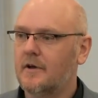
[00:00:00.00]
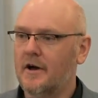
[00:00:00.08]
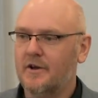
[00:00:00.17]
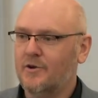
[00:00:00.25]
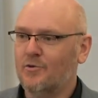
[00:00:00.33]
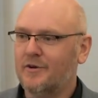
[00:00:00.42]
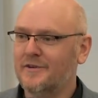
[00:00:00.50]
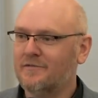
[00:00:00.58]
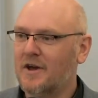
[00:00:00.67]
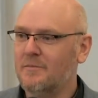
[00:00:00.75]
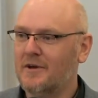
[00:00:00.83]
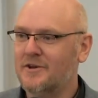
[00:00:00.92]
don't know why you've
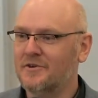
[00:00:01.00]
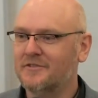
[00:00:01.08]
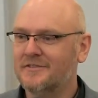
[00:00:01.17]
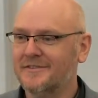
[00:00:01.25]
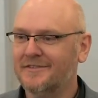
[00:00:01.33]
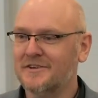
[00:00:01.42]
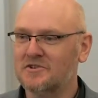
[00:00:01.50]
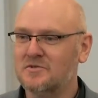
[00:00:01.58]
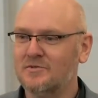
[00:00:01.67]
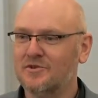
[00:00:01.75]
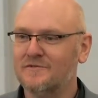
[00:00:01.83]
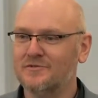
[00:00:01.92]
come out on such
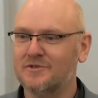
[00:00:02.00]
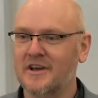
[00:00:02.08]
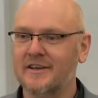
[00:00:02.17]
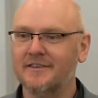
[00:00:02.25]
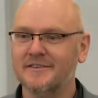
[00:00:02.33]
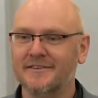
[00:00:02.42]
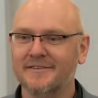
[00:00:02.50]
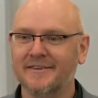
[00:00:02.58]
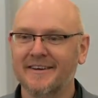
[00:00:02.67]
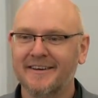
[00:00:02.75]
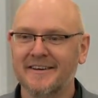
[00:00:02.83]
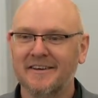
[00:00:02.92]
a beautiful day to
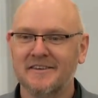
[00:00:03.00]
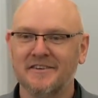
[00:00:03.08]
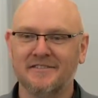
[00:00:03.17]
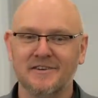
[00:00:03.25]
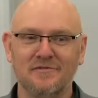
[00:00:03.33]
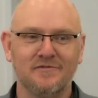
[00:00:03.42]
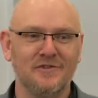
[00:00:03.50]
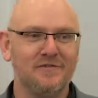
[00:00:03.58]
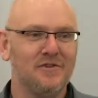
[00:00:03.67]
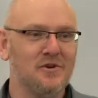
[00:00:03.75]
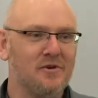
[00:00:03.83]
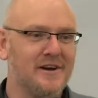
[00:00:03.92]
sit for a
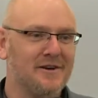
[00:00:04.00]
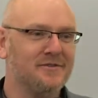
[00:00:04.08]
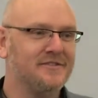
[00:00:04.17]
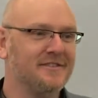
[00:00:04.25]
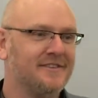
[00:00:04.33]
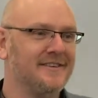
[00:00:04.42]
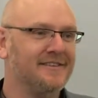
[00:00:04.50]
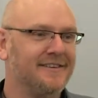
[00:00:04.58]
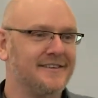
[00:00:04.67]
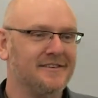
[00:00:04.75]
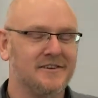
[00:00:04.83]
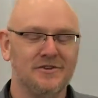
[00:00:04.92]
few hours
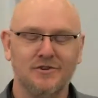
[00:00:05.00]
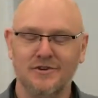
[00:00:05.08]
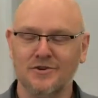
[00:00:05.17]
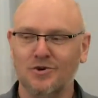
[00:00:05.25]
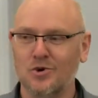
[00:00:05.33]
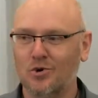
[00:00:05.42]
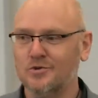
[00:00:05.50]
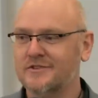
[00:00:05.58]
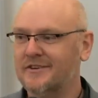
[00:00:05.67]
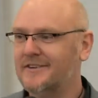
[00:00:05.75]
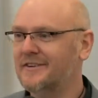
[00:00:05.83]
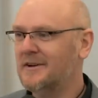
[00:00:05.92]
in a hall
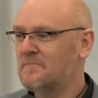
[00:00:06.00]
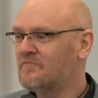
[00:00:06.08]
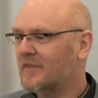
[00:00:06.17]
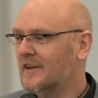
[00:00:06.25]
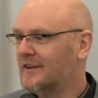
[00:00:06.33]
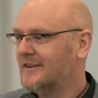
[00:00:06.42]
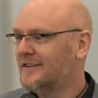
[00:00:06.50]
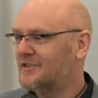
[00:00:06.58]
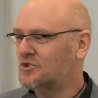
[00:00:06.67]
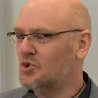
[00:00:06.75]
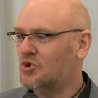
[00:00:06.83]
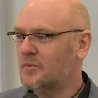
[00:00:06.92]
to
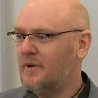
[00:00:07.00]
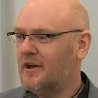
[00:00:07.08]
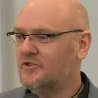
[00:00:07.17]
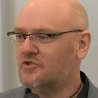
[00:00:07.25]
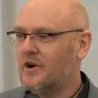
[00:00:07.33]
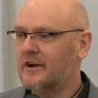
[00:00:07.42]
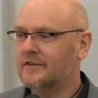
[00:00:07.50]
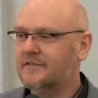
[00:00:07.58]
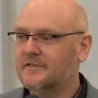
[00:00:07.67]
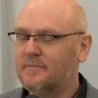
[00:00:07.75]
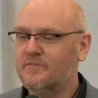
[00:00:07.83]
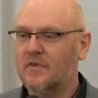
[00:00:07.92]
talk about
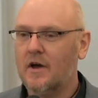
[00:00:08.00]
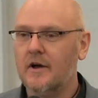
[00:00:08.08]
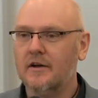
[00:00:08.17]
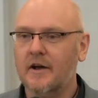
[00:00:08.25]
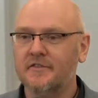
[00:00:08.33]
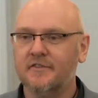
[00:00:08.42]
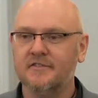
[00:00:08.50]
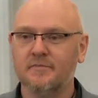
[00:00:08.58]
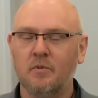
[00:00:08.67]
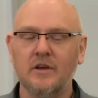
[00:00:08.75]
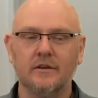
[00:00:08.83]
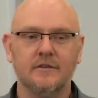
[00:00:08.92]
drugs. I
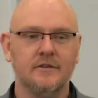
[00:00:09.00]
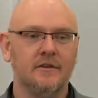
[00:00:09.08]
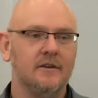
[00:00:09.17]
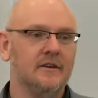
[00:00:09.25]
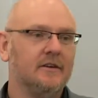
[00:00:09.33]
suspect